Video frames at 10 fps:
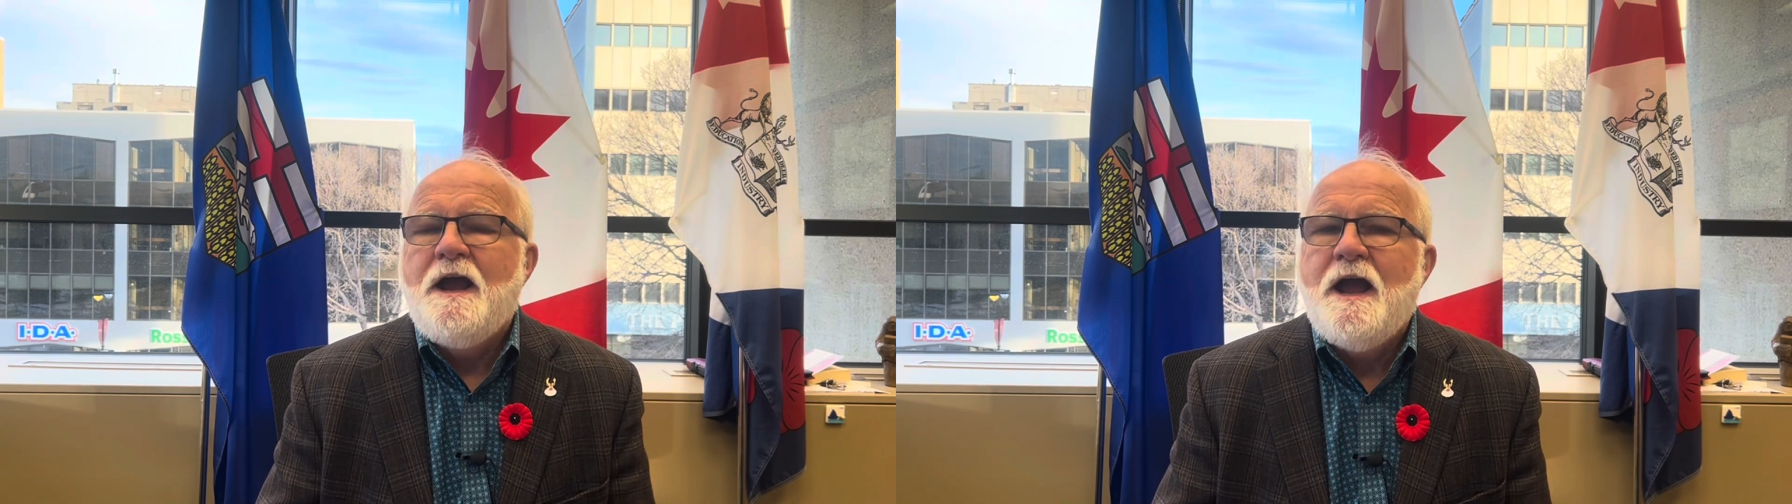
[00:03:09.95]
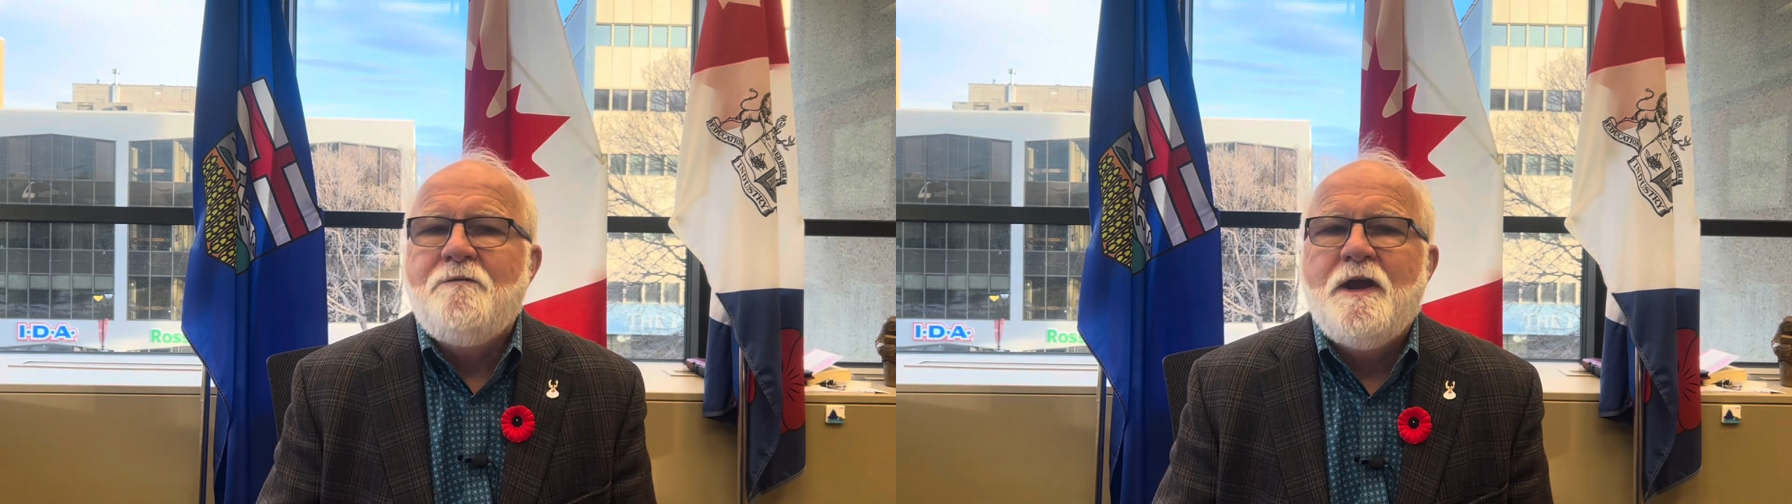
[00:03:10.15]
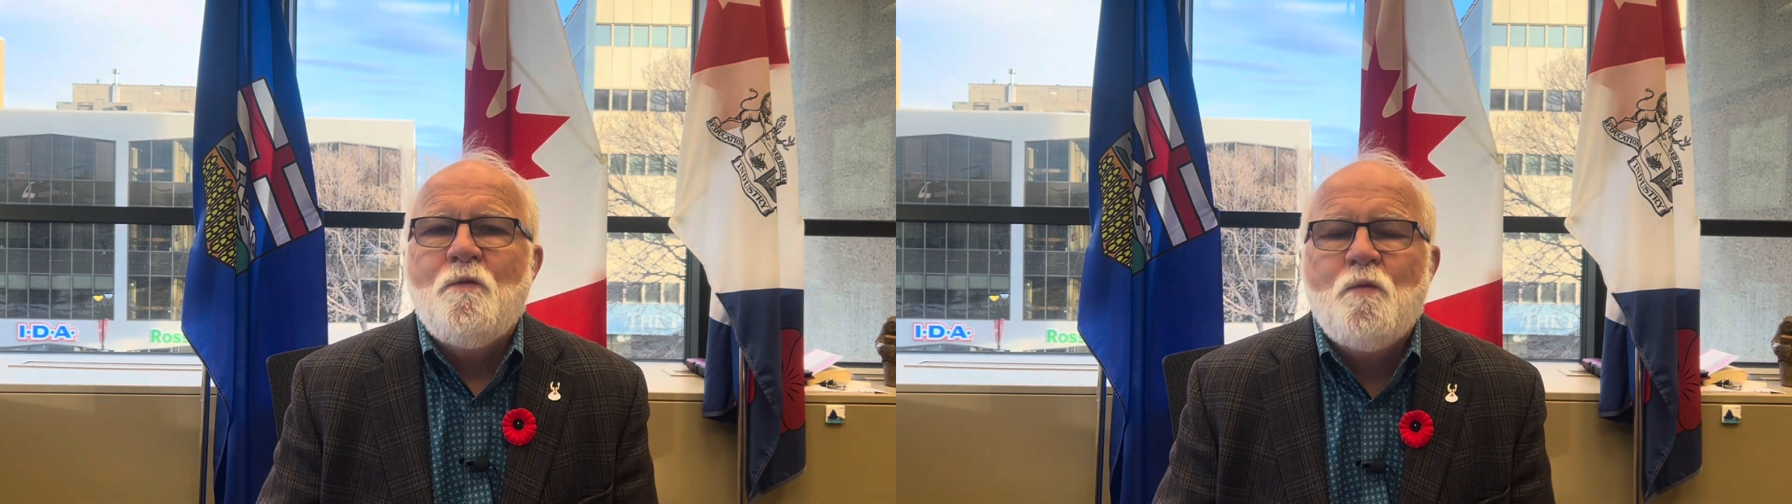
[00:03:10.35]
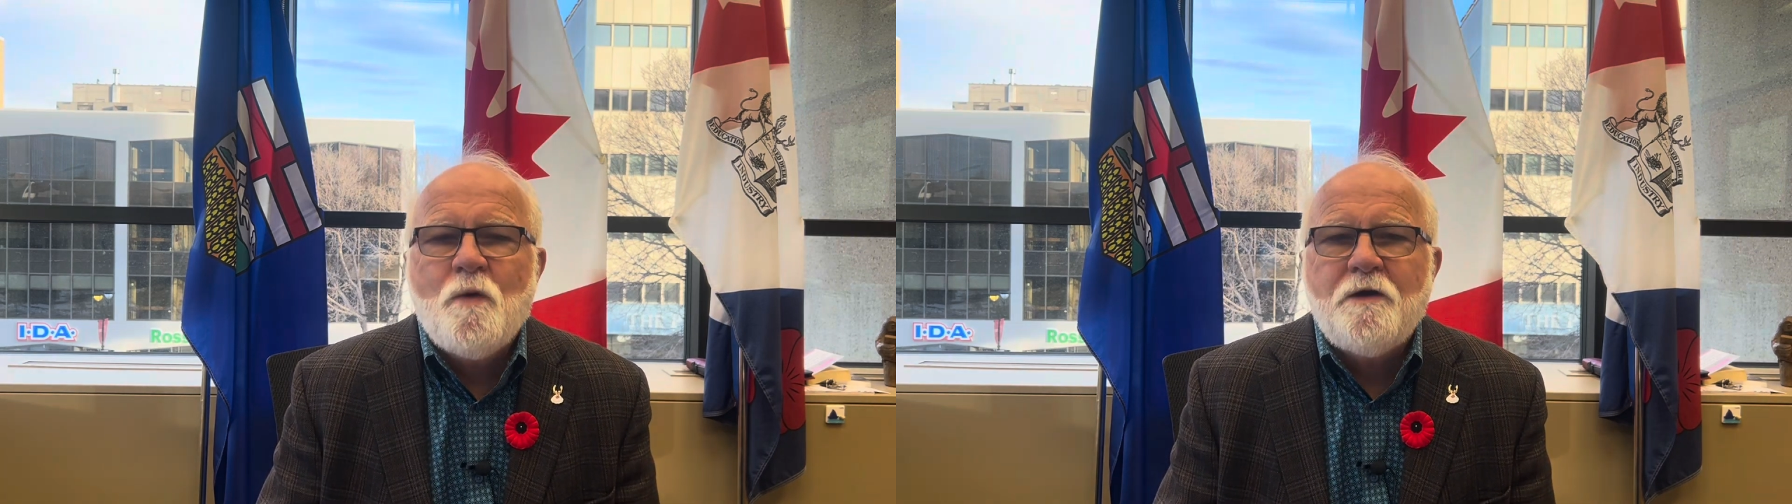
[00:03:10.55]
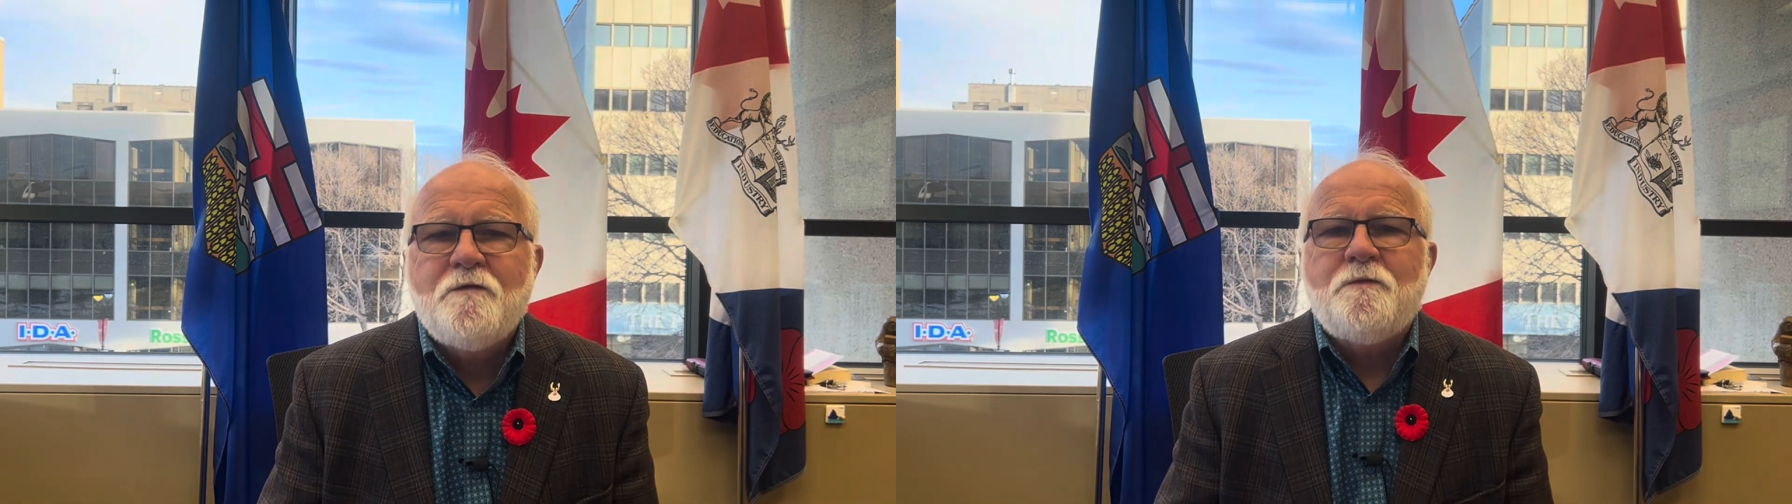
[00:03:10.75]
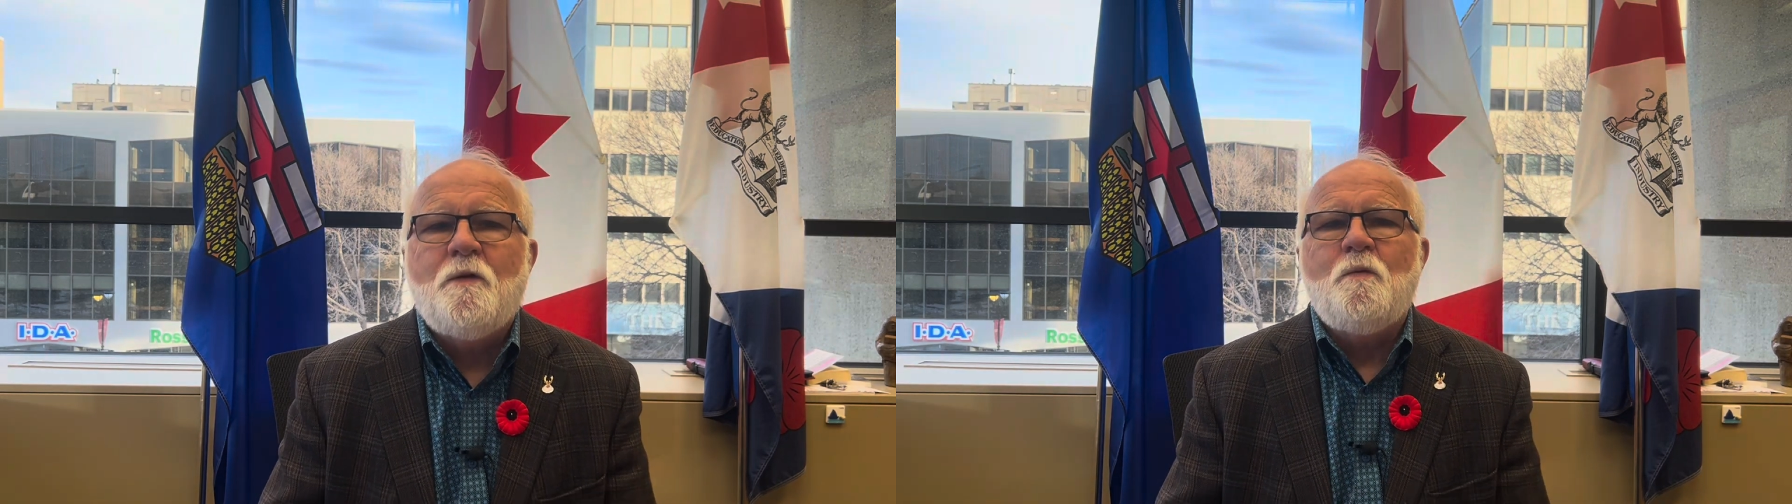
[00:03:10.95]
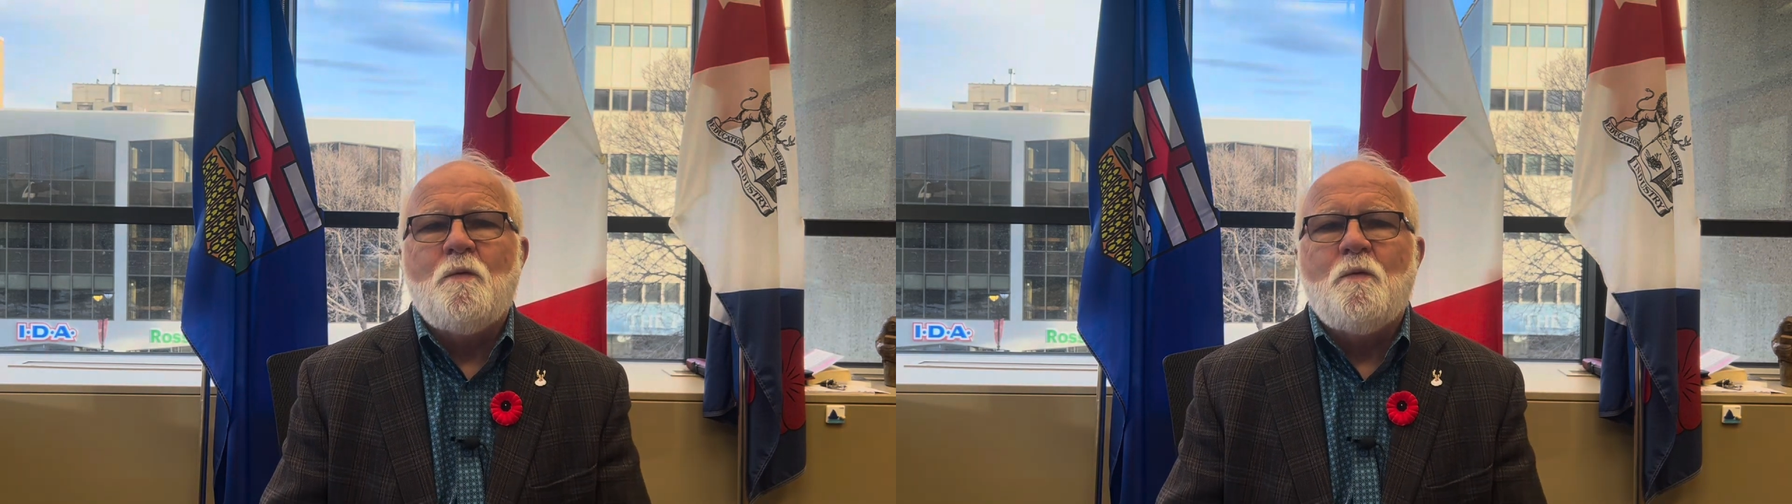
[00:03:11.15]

have a wonderful,